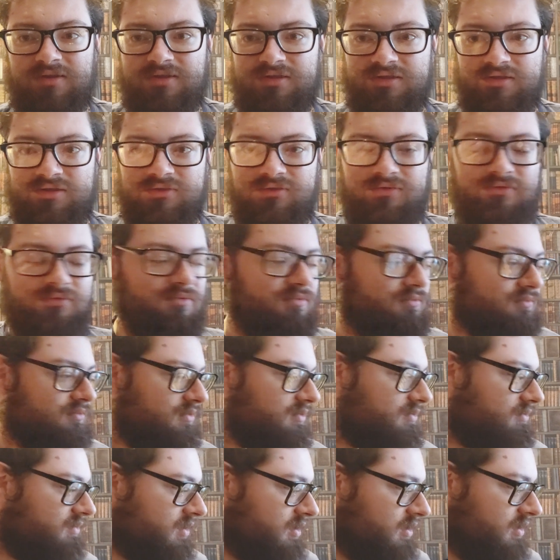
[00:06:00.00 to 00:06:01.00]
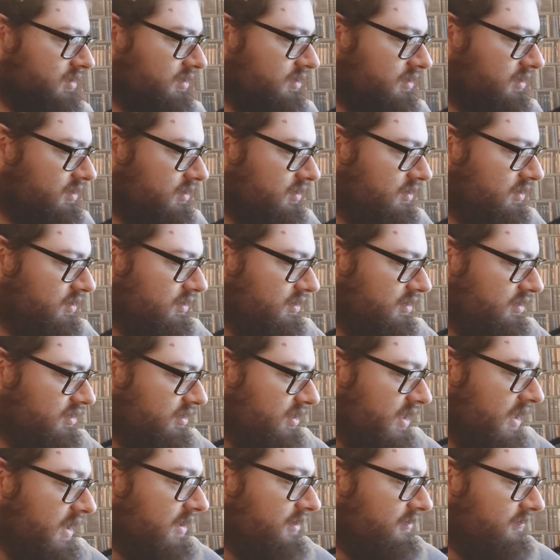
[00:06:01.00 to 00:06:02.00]
to
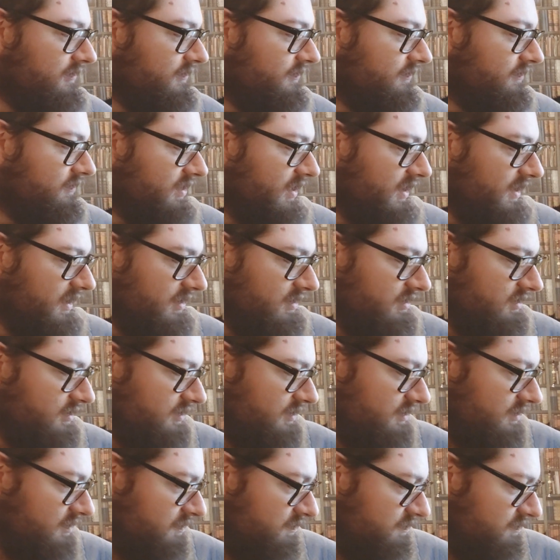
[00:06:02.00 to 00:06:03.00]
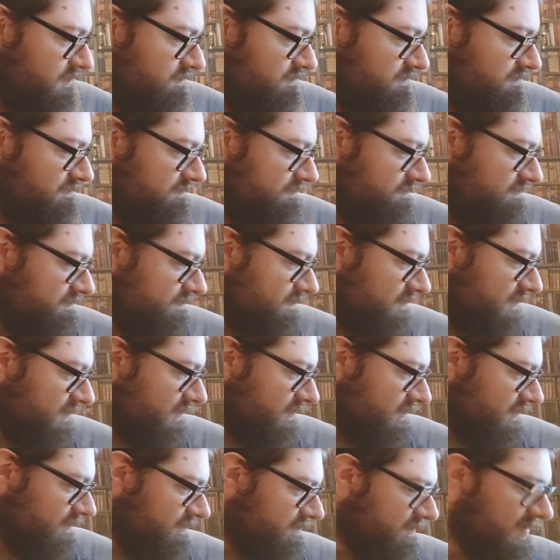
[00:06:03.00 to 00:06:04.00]
take to
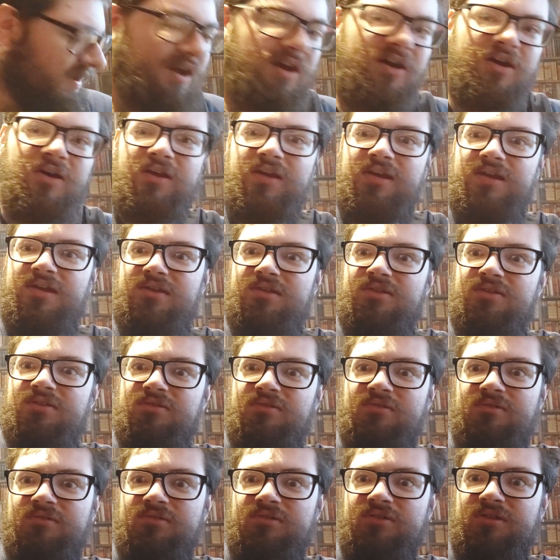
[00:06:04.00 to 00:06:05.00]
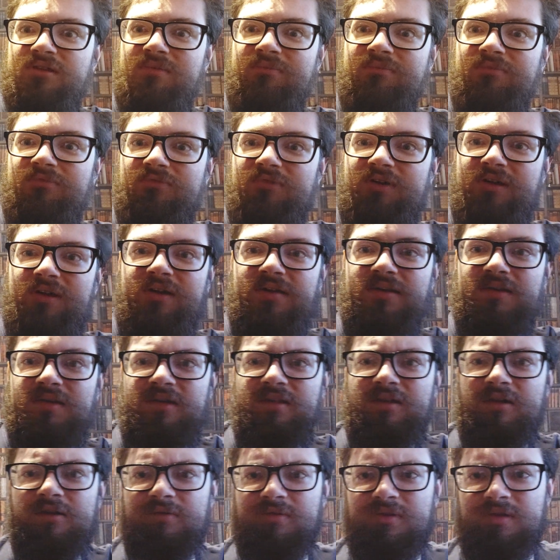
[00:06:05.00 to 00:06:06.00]
parties or something. You
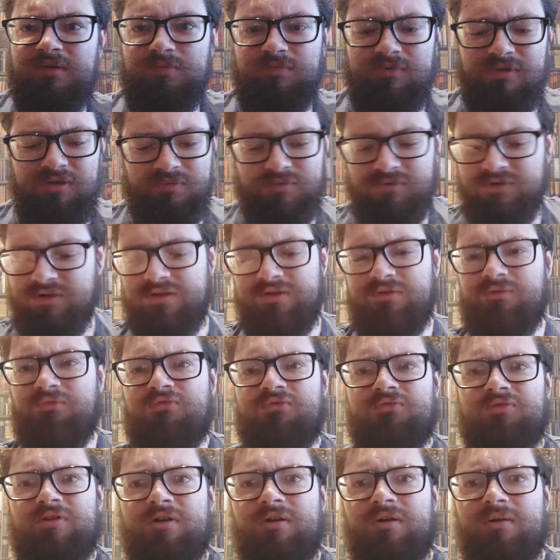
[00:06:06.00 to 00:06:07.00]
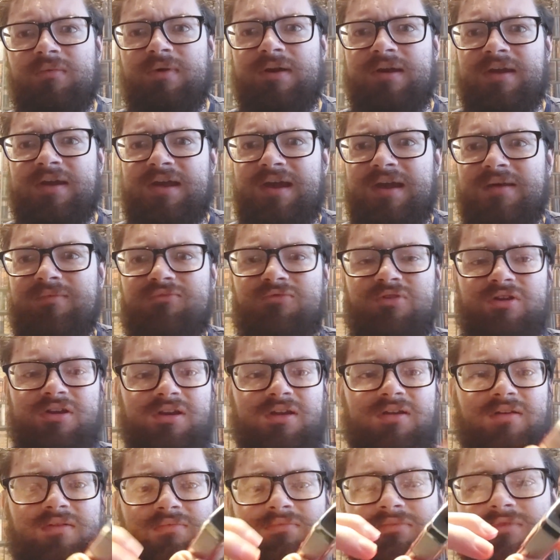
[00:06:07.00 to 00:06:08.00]
know, you want a little throwaway camera.
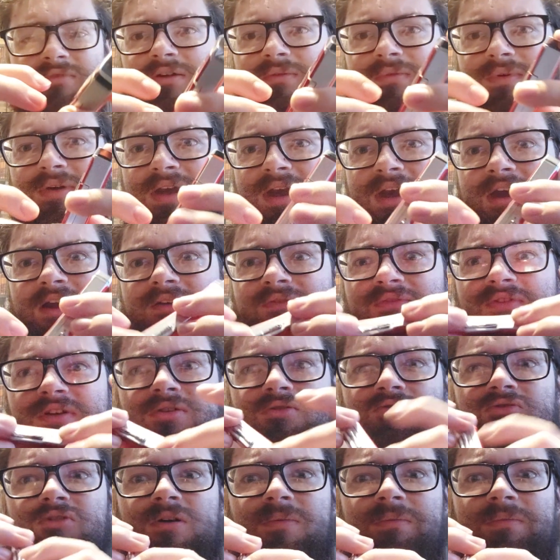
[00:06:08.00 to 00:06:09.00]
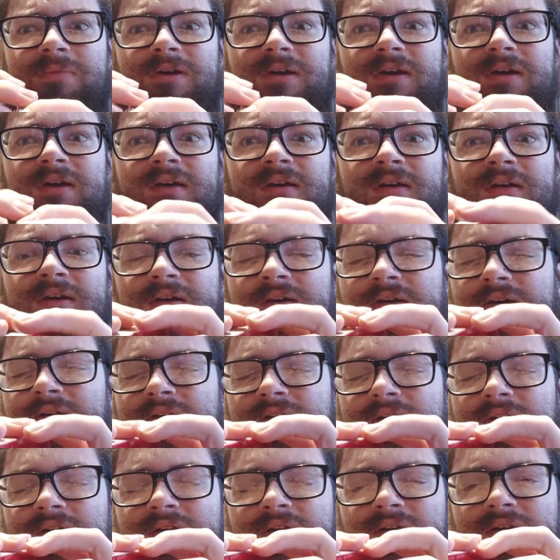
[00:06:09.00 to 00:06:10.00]
You don't care if you drop it.
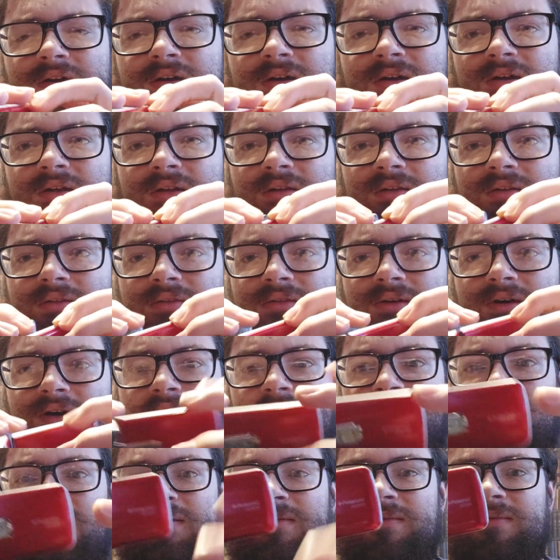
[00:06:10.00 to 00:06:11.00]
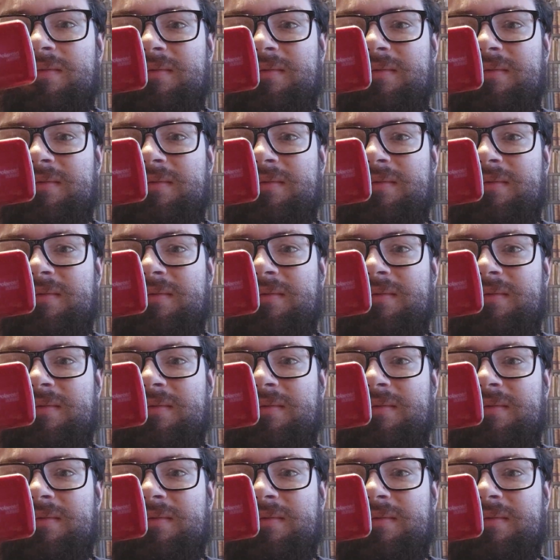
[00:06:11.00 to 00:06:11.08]
Like,